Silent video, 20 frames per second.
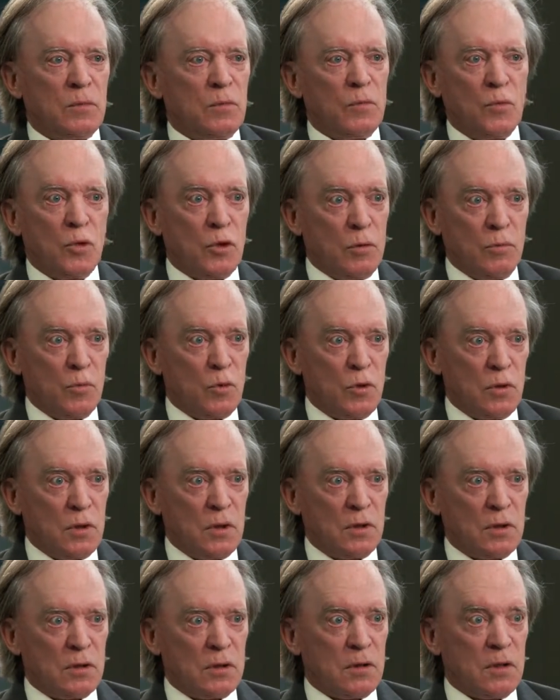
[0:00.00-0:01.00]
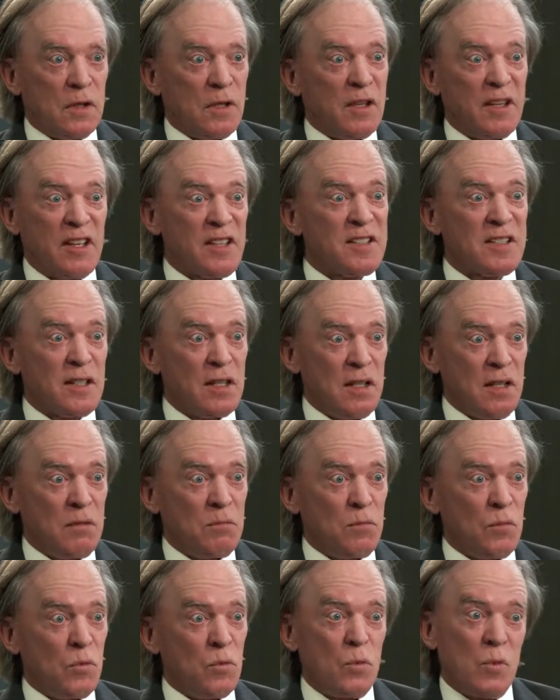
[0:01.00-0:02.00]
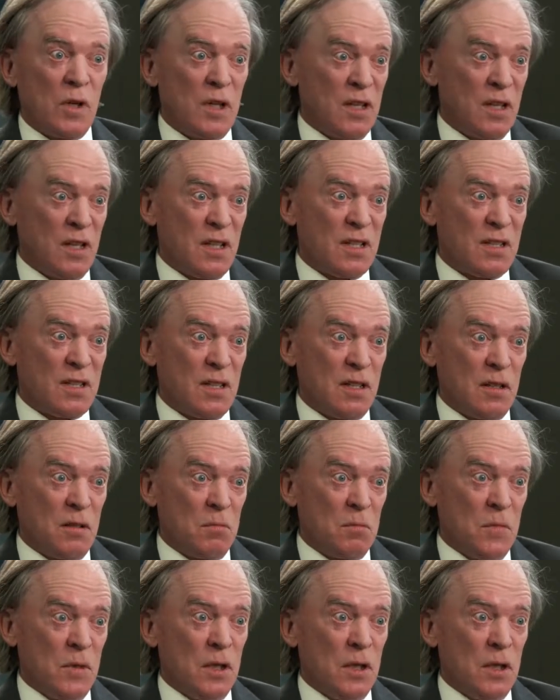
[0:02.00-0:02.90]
more and more the same, one and the same.